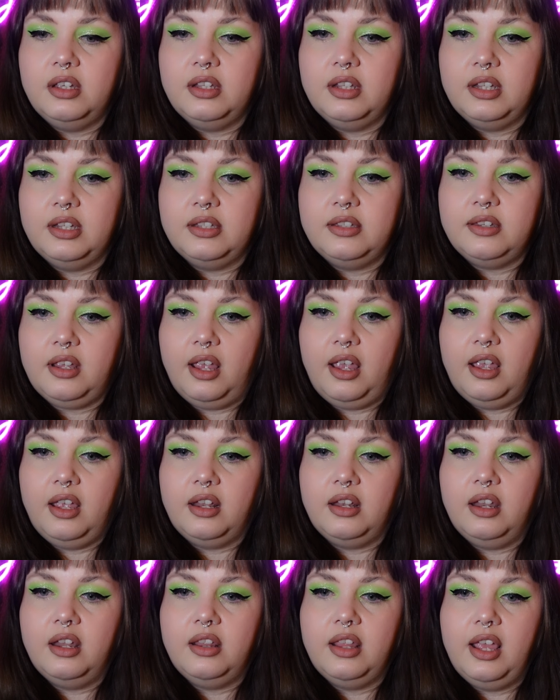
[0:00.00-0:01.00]
They're
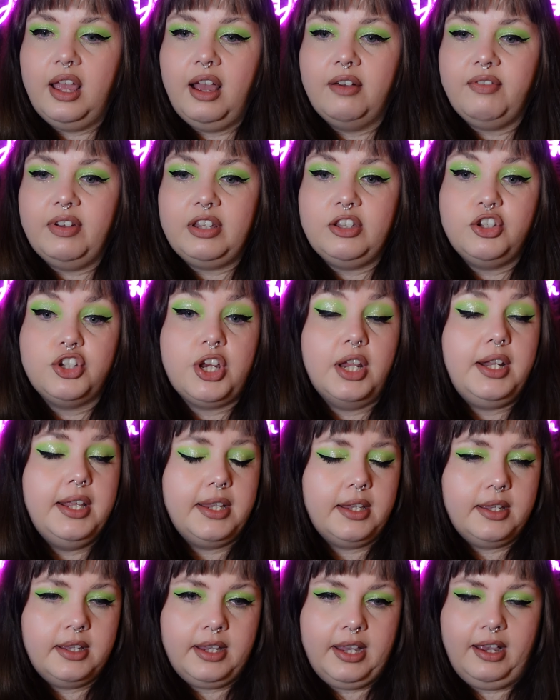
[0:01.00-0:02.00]
saying they have
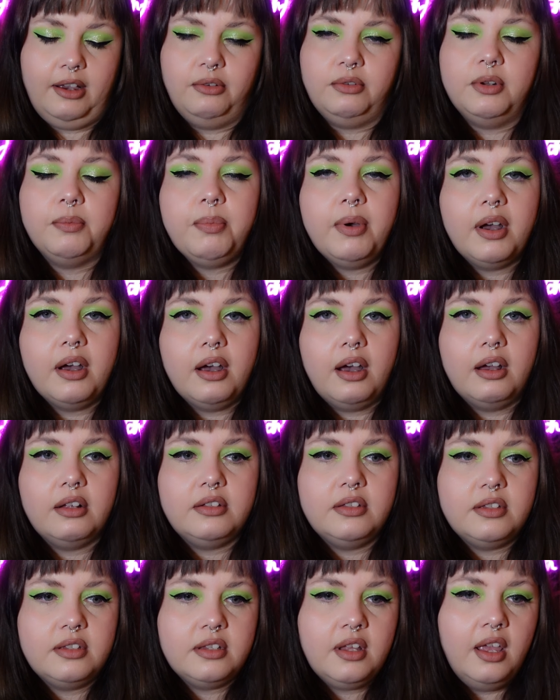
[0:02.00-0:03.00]
angelic
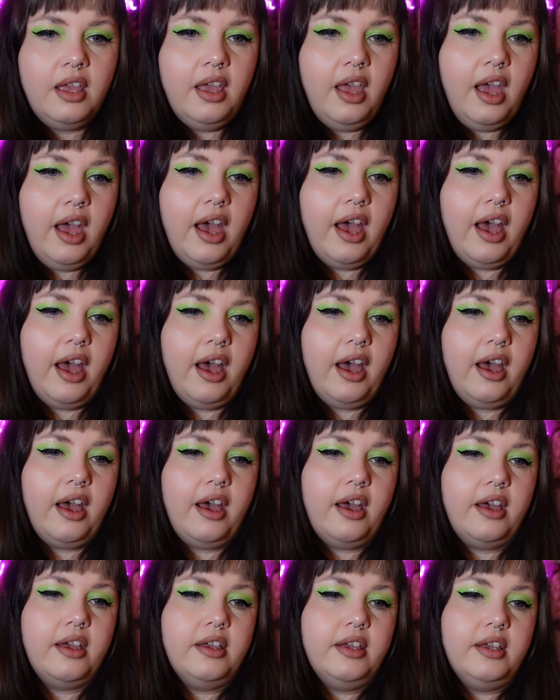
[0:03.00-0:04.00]
counterparts.
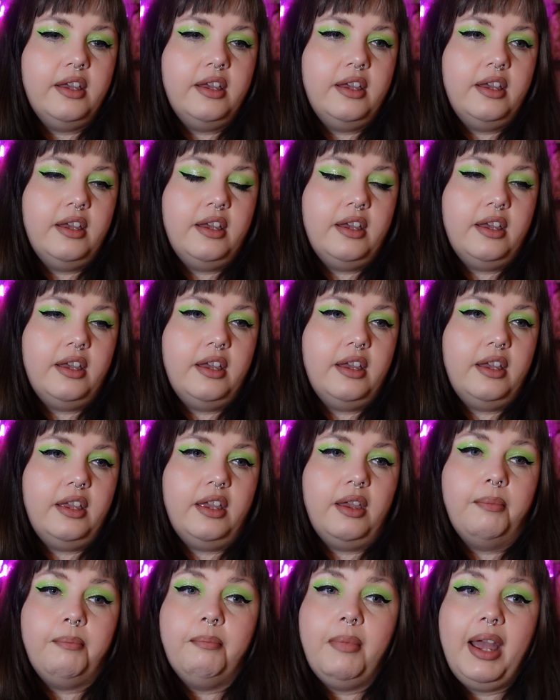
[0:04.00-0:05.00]
Uh,
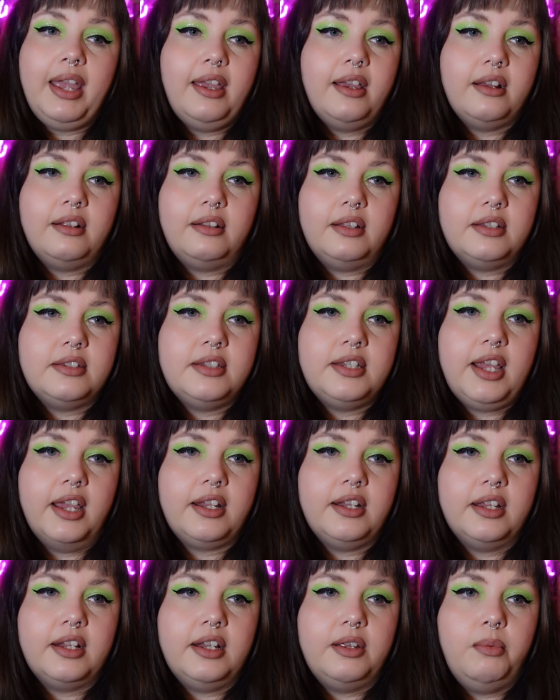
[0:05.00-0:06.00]
Michael is
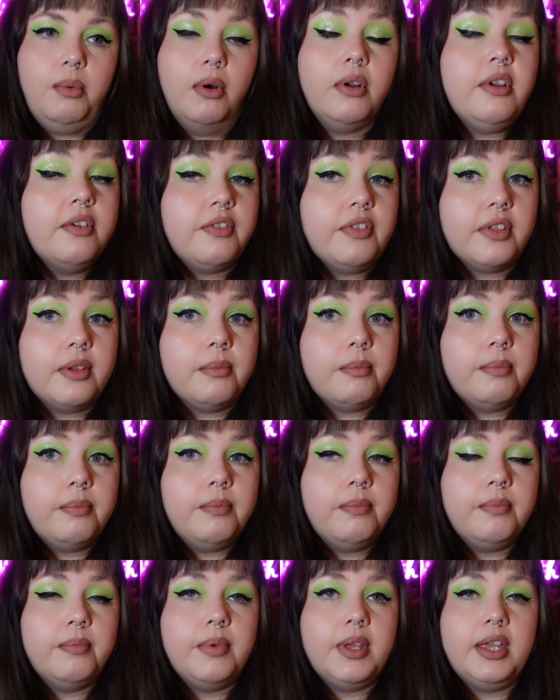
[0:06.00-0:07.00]
technically one of them.
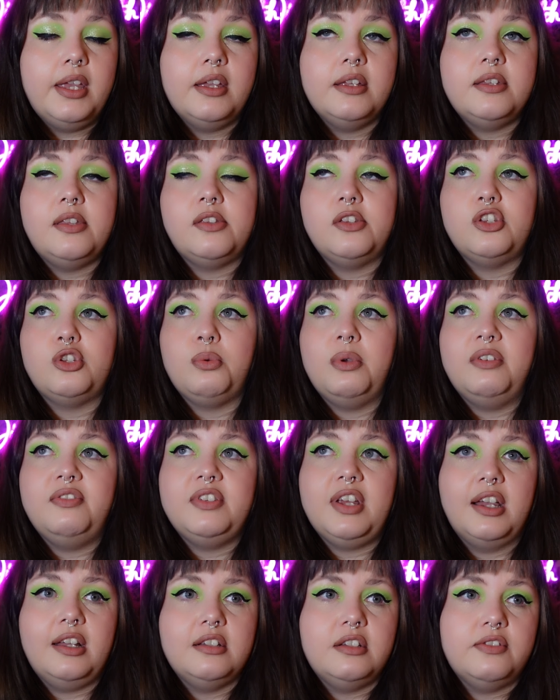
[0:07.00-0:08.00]
He is the swift
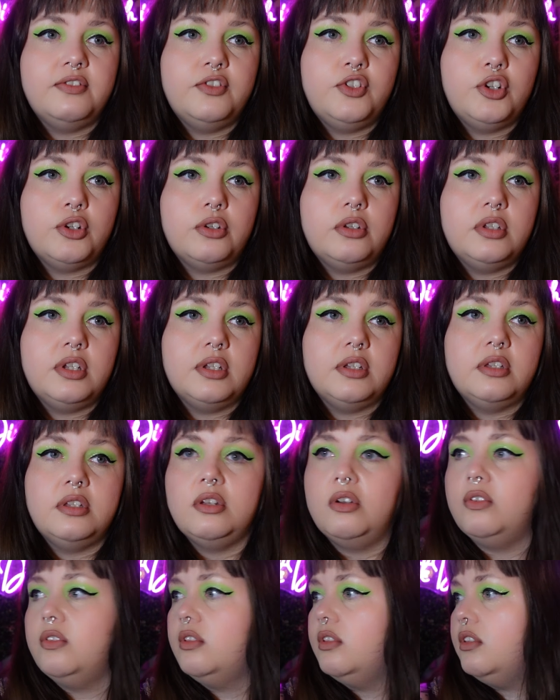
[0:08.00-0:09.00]
hand of justice
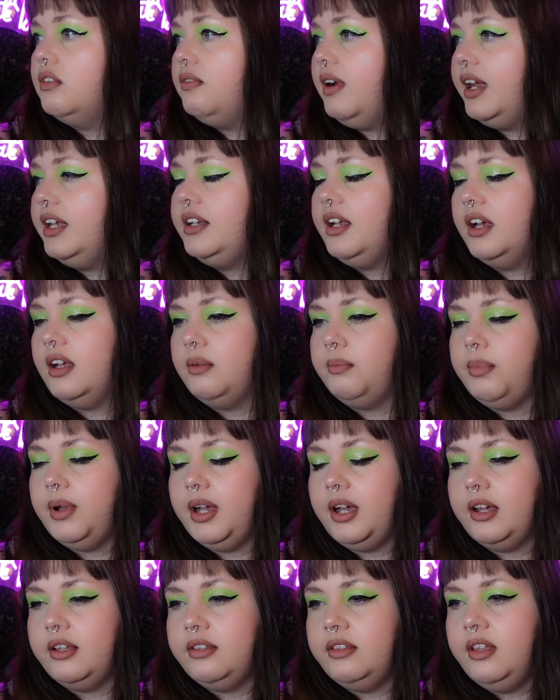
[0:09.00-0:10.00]
on the right hand
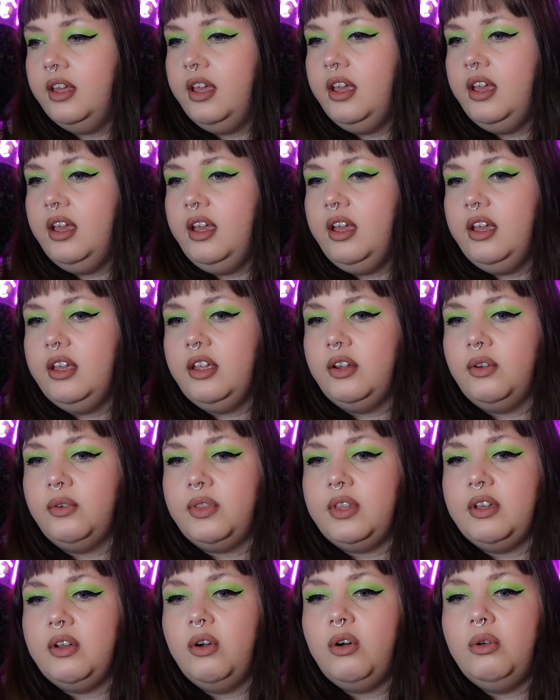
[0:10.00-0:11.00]
path. You know,
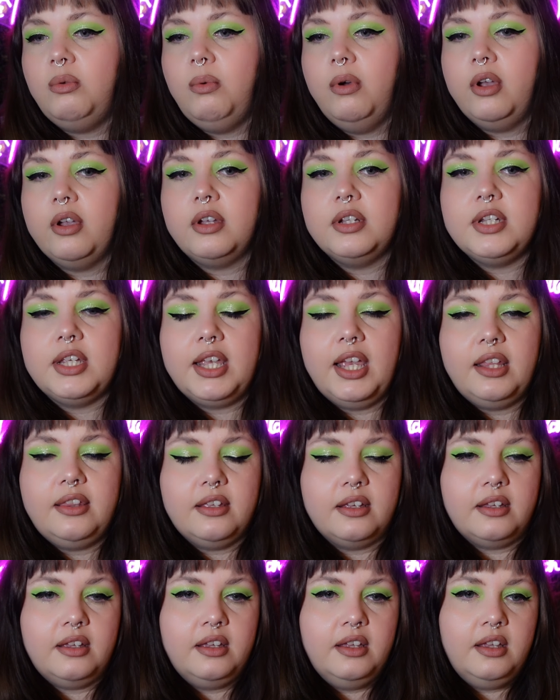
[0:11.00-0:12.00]
they all work
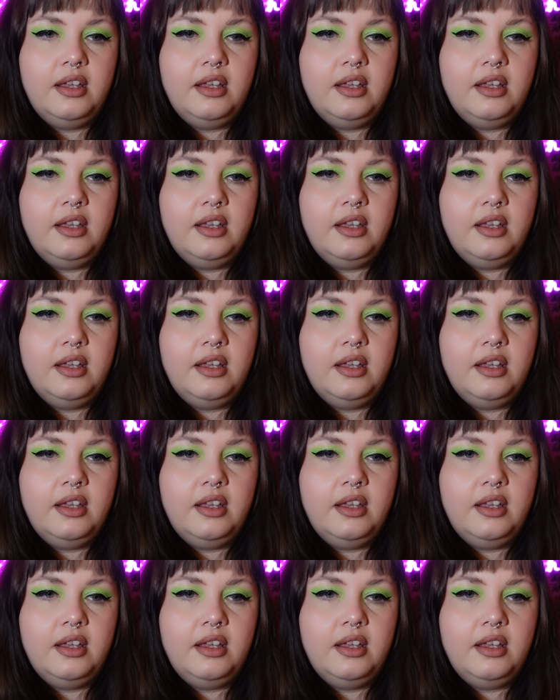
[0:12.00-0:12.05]
together.